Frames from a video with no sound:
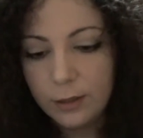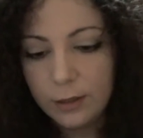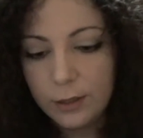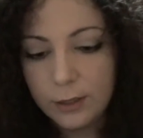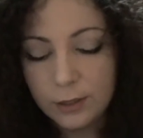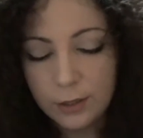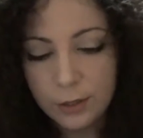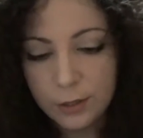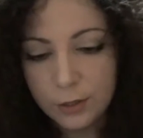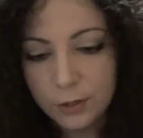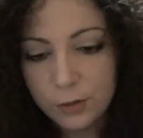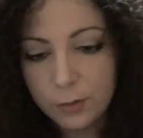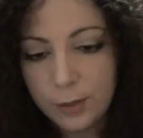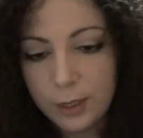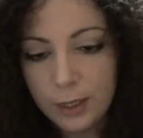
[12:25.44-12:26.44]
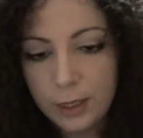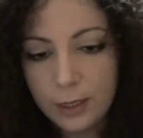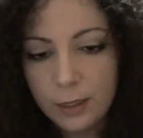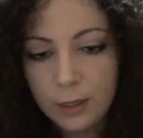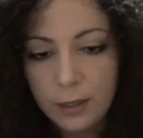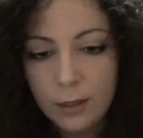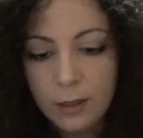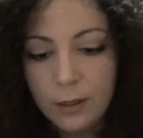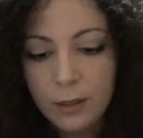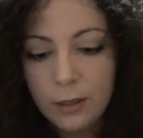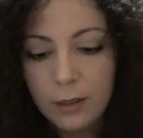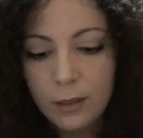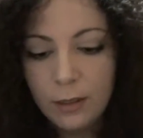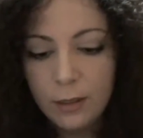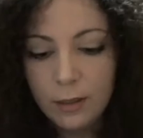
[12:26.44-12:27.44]
is going to be
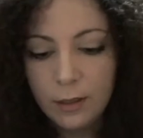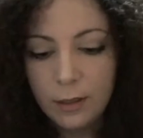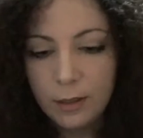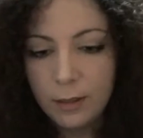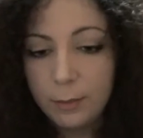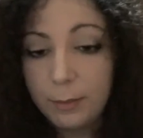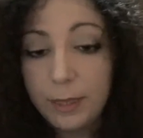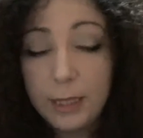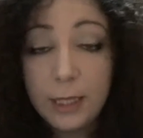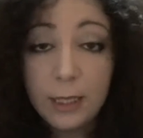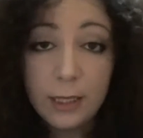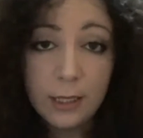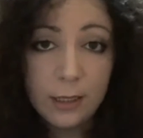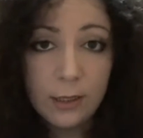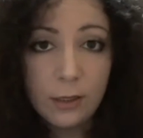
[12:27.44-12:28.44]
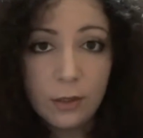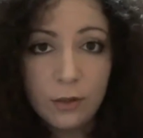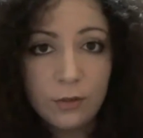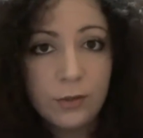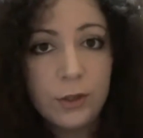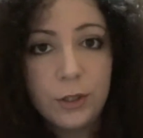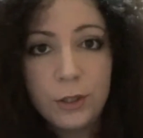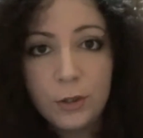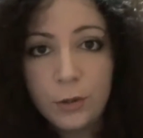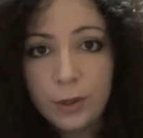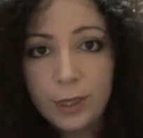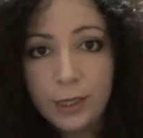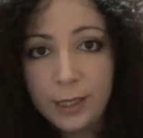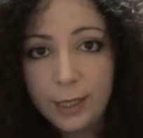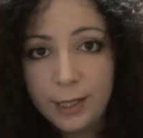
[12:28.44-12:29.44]
the peak of her
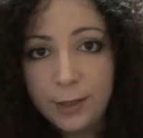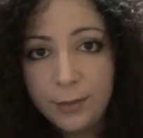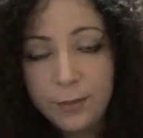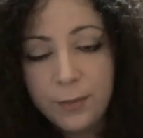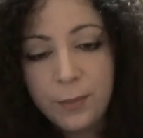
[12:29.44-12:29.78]
storyline.